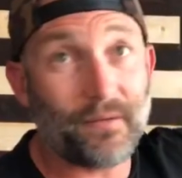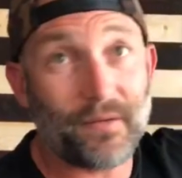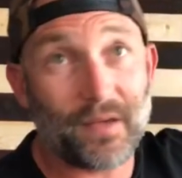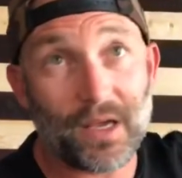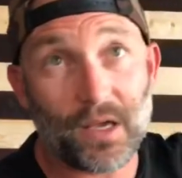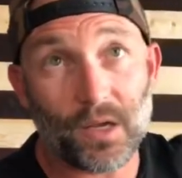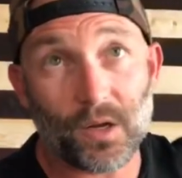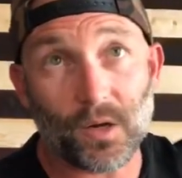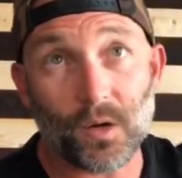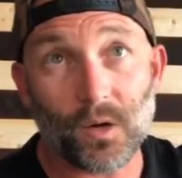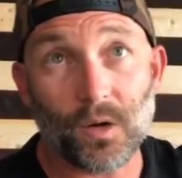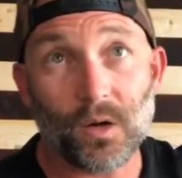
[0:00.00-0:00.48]

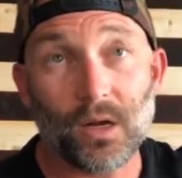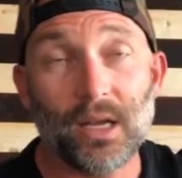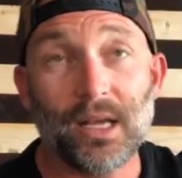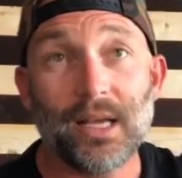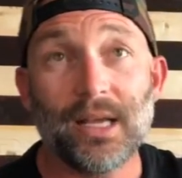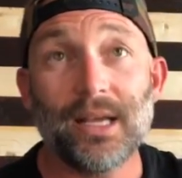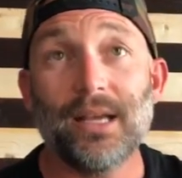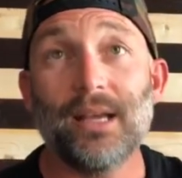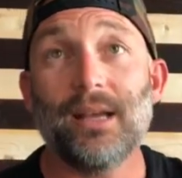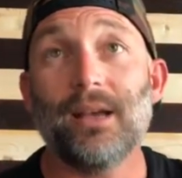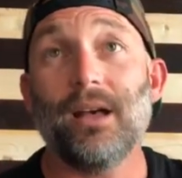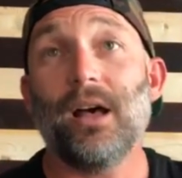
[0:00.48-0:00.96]
here
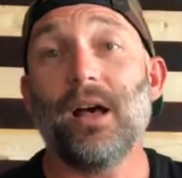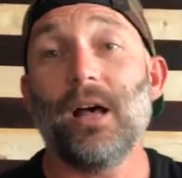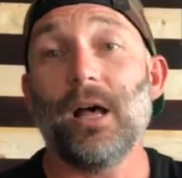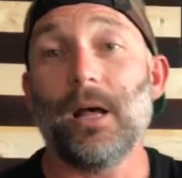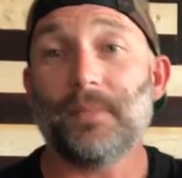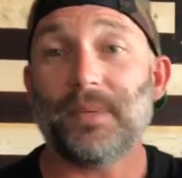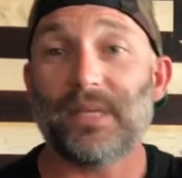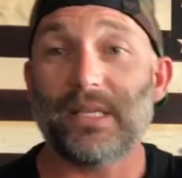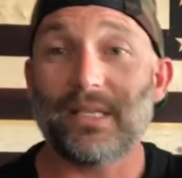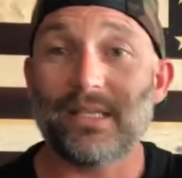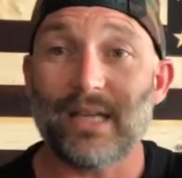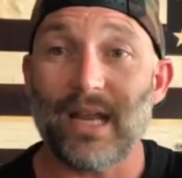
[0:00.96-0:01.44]

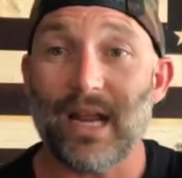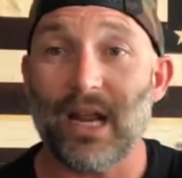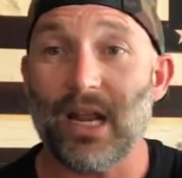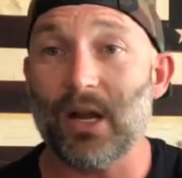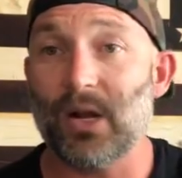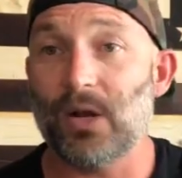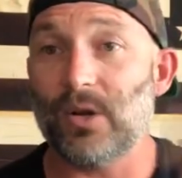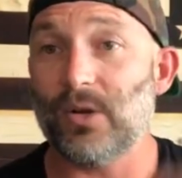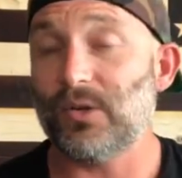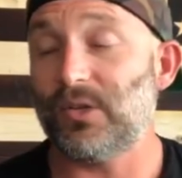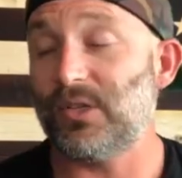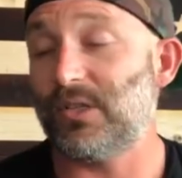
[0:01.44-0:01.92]

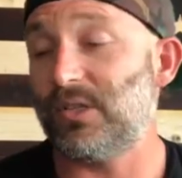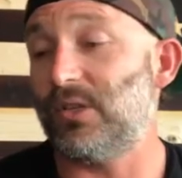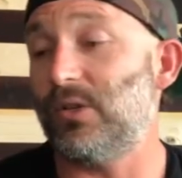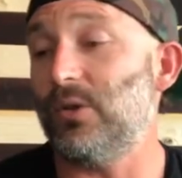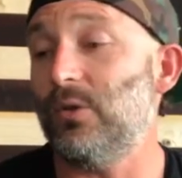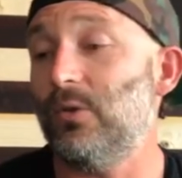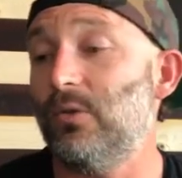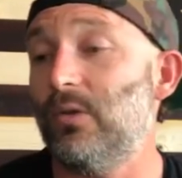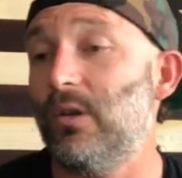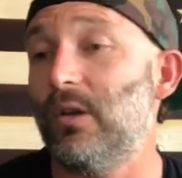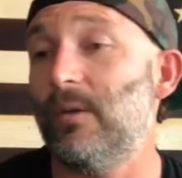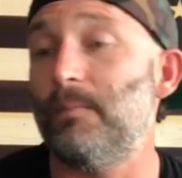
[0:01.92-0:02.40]
upstairs
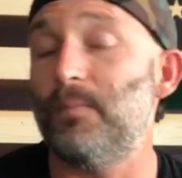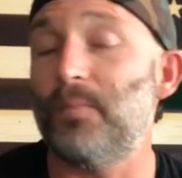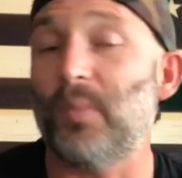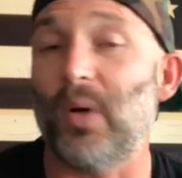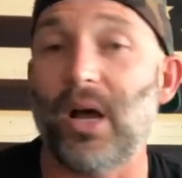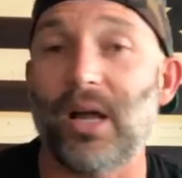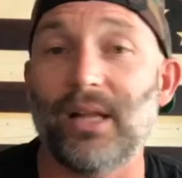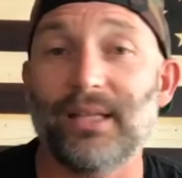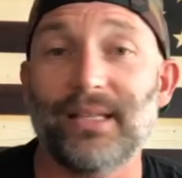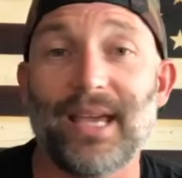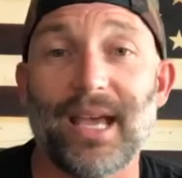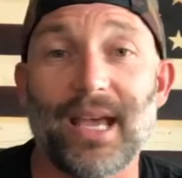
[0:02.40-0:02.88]
to the
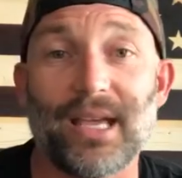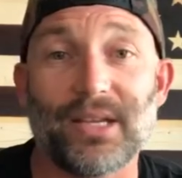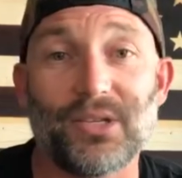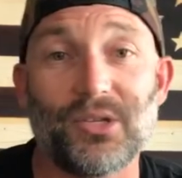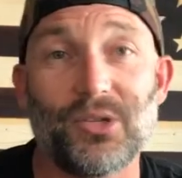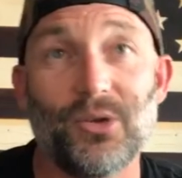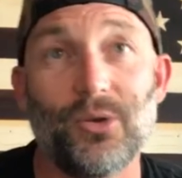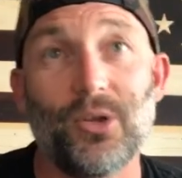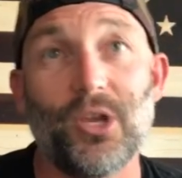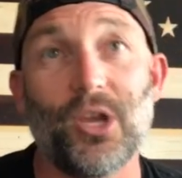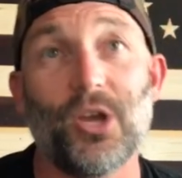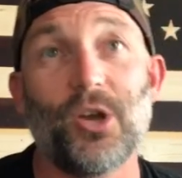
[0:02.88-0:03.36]
podcast
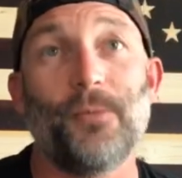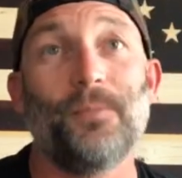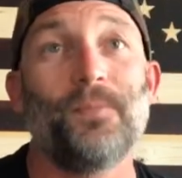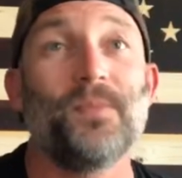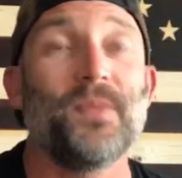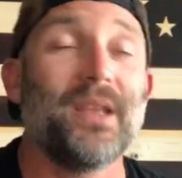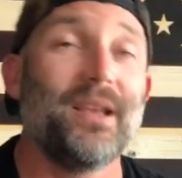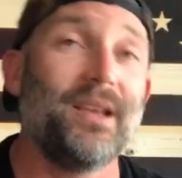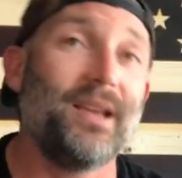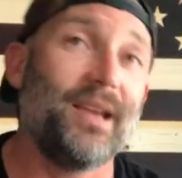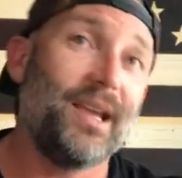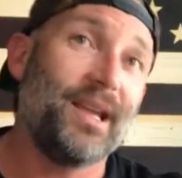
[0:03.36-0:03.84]
studio
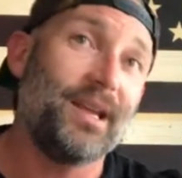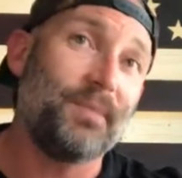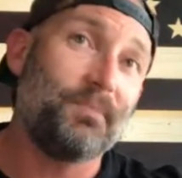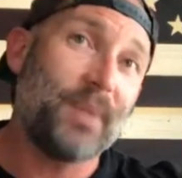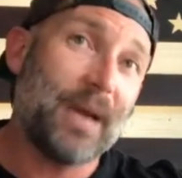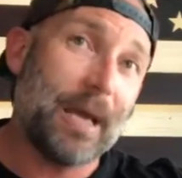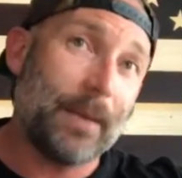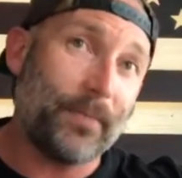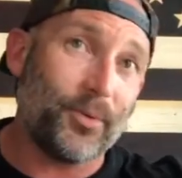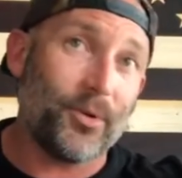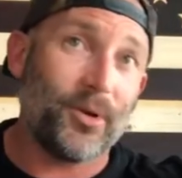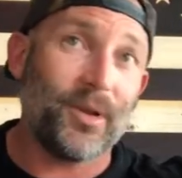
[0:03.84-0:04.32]
and
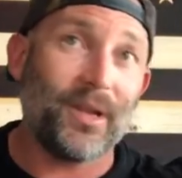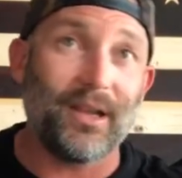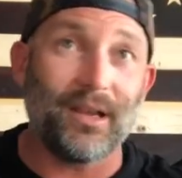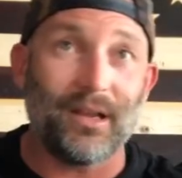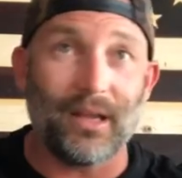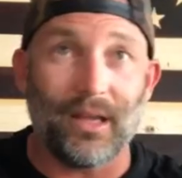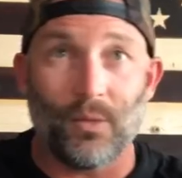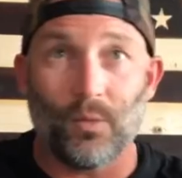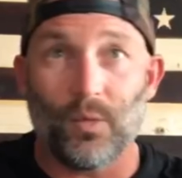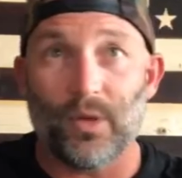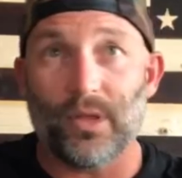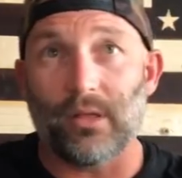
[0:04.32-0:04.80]
peppering it
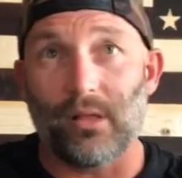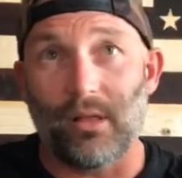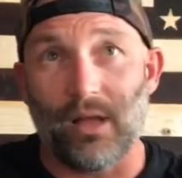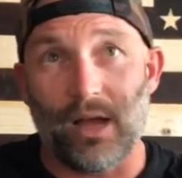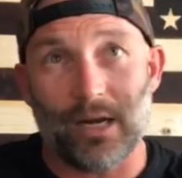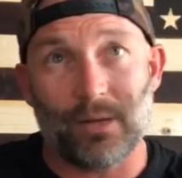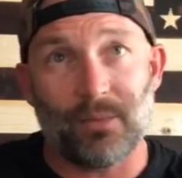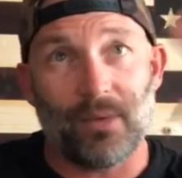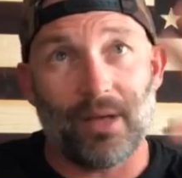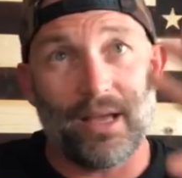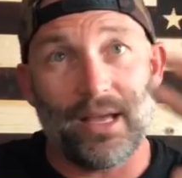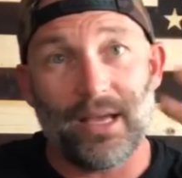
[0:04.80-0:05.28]
in with a
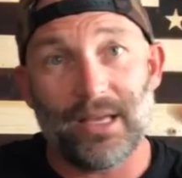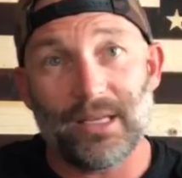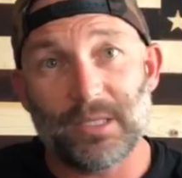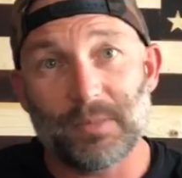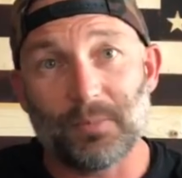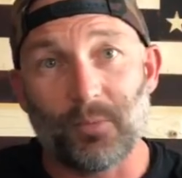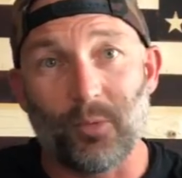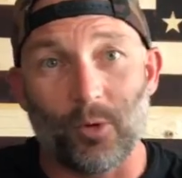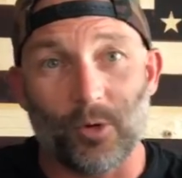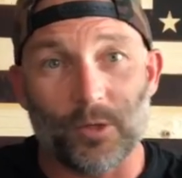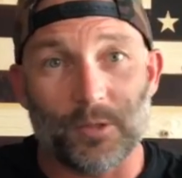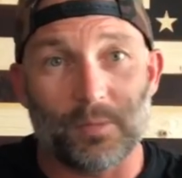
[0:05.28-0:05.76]
lot of my
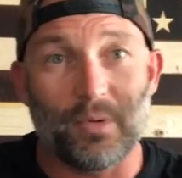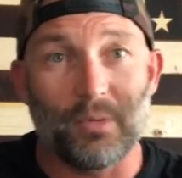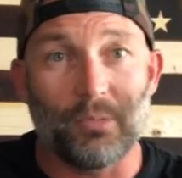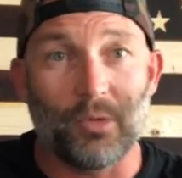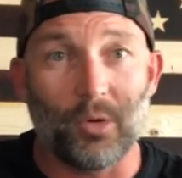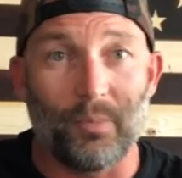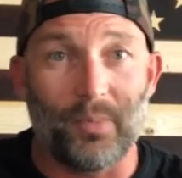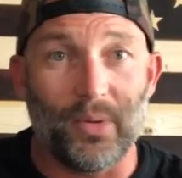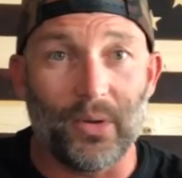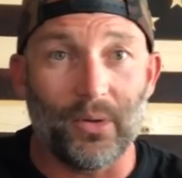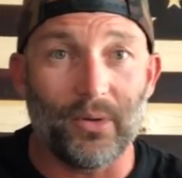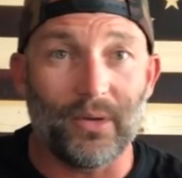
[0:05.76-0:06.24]
sports
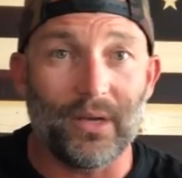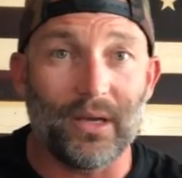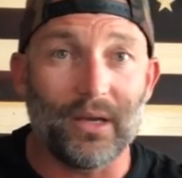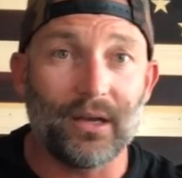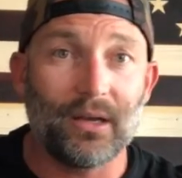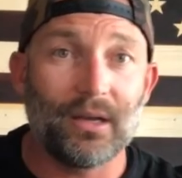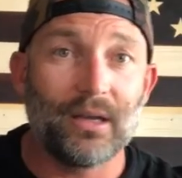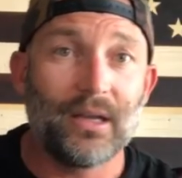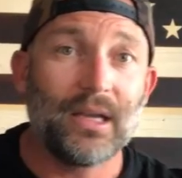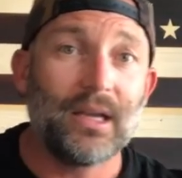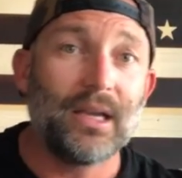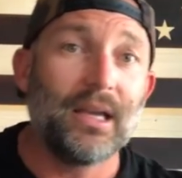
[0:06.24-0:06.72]
memorabilia,